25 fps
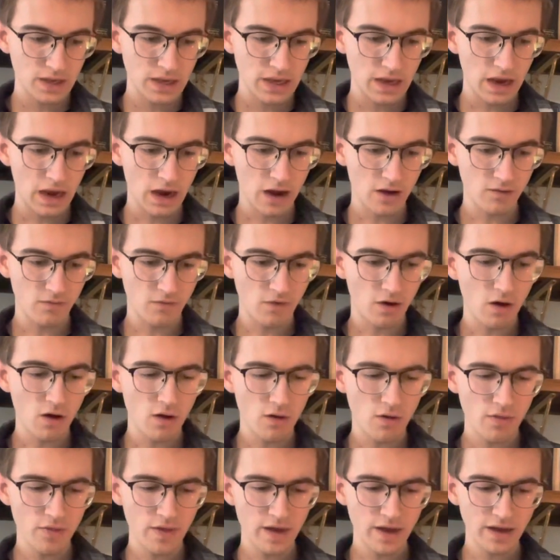Out of
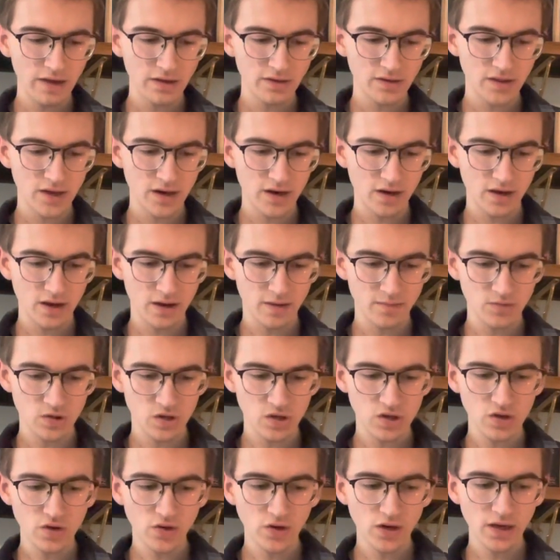all things there comes a
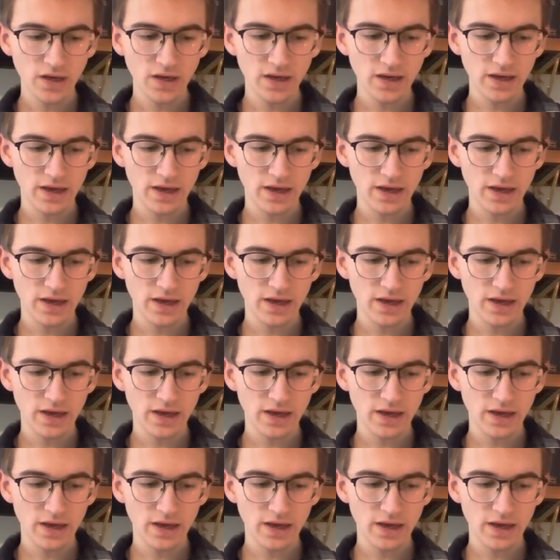unity,